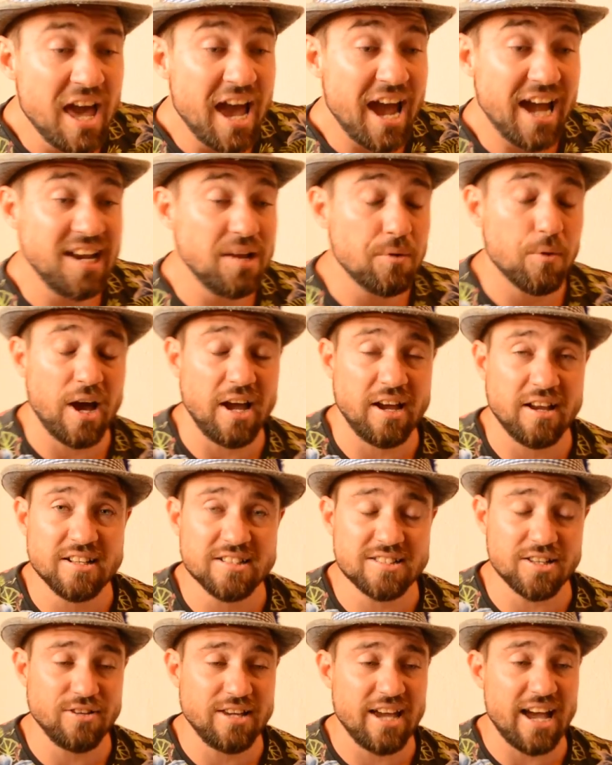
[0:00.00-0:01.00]
Anyway,
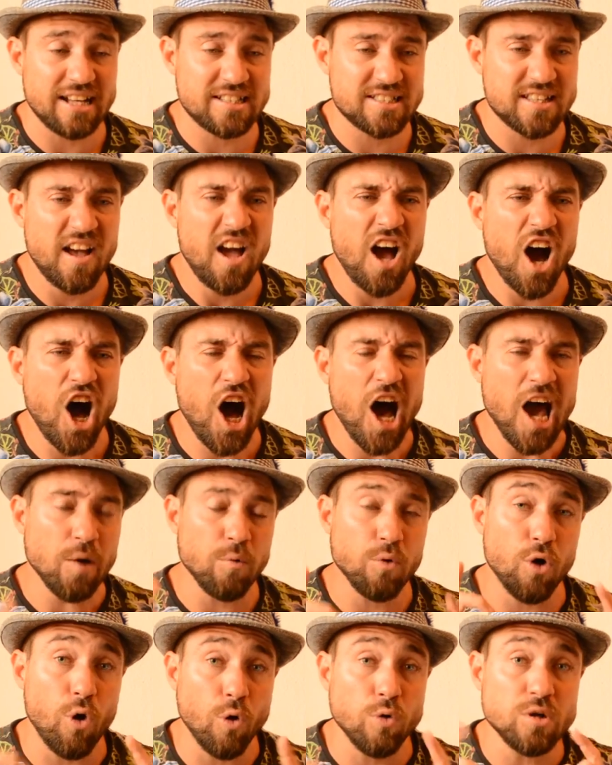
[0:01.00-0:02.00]
so yes, I
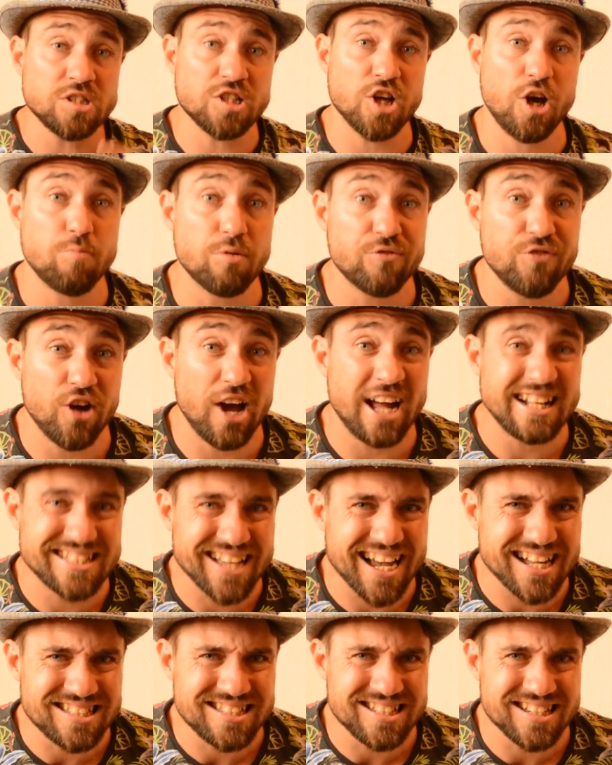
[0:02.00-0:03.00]
will also prefer a
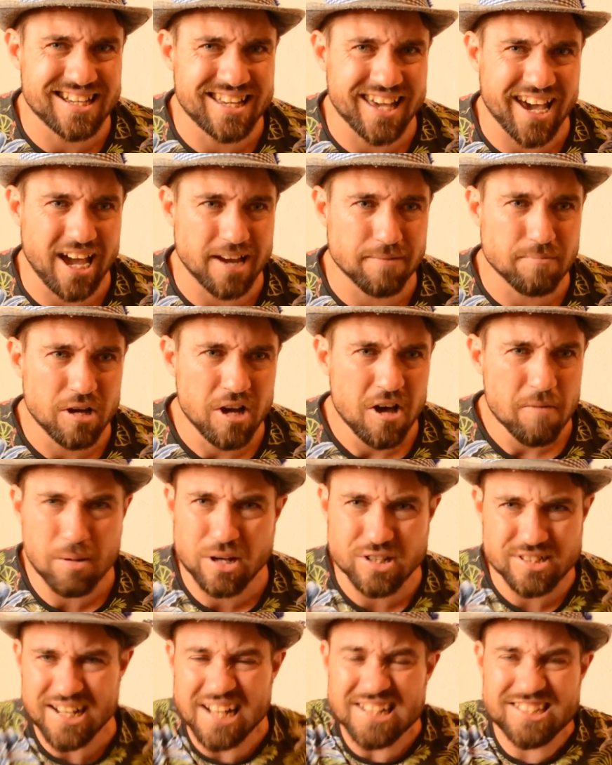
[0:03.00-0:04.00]
Tatia game
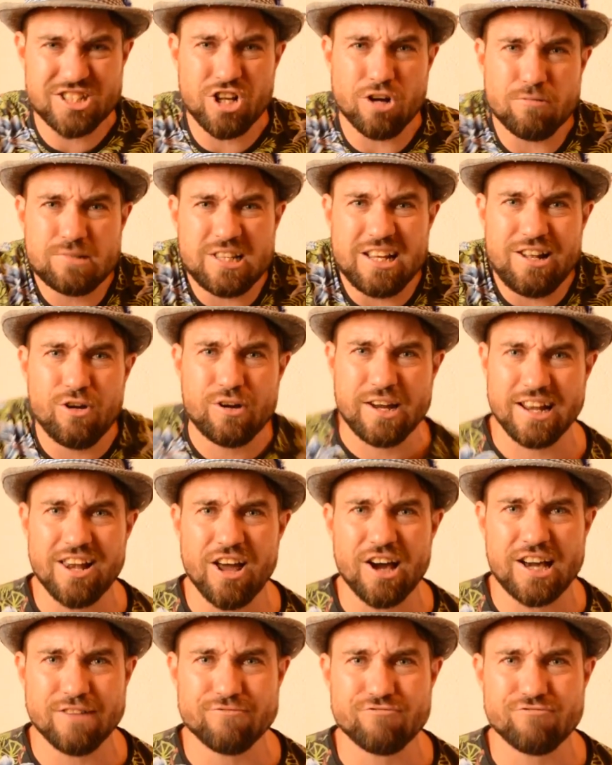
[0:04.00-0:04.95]
because that stops it looking like a